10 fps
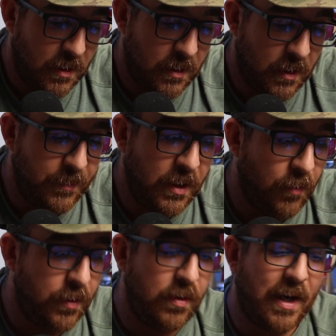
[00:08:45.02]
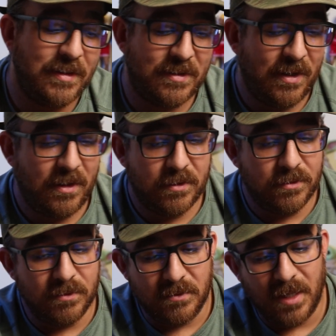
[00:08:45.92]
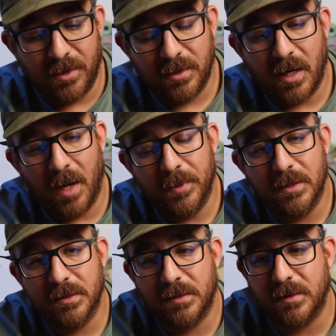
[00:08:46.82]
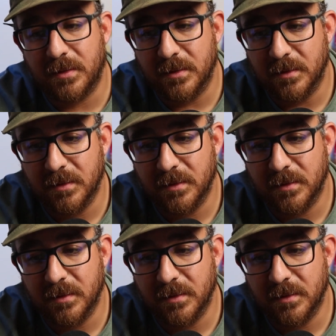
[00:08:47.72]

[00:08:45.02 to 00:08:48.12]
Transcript: let me know what you guys think down in the comments.